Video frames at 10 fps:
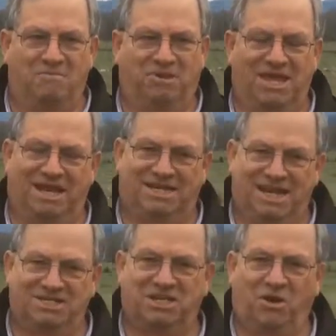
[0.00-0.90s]
But that
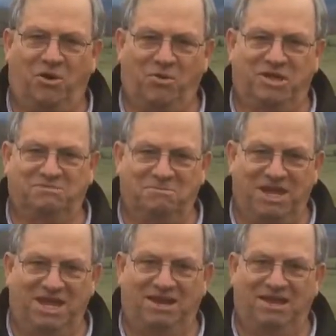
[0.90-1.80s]
doesn't always
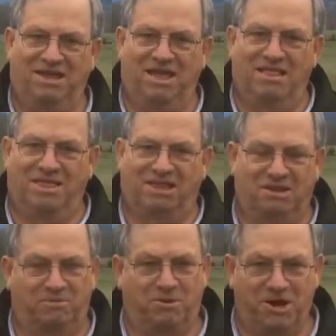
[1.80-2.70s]
mean that
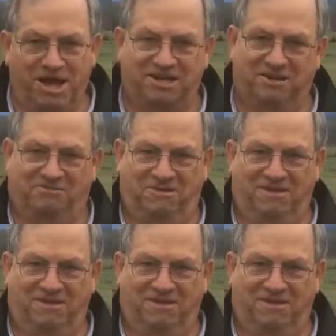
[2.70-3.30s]
they're productive.